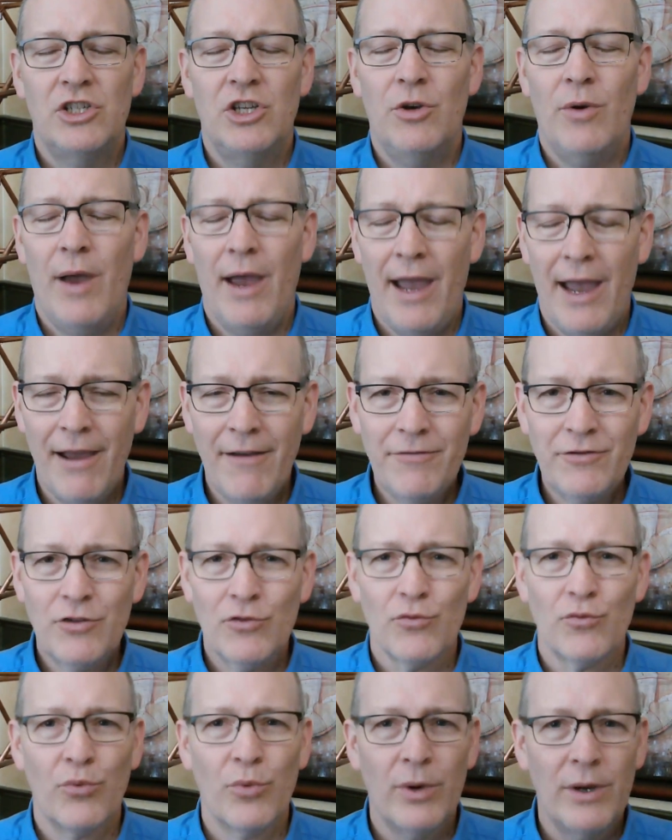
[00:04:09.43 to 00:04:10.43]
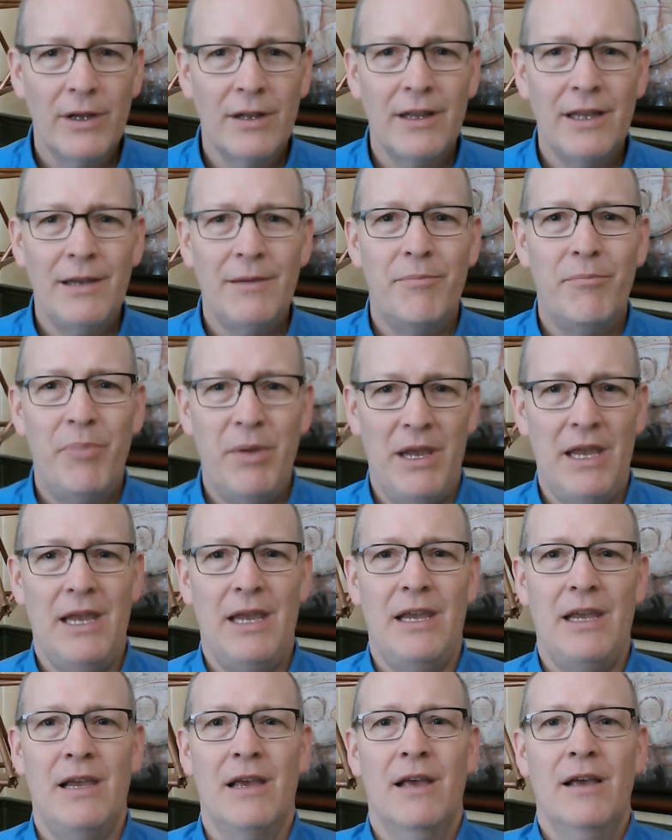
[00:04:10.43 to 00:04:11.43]
you have to
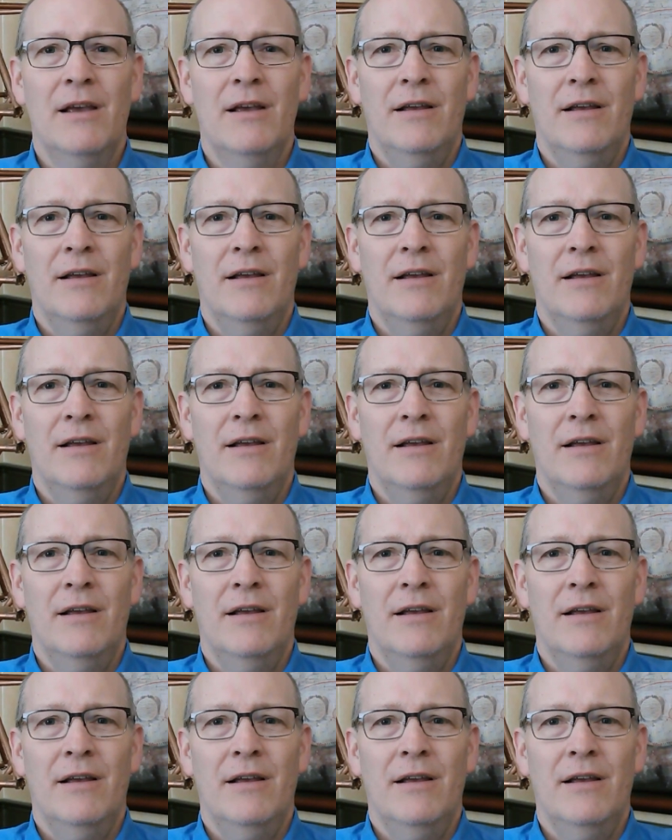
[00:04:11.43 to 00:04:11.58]
be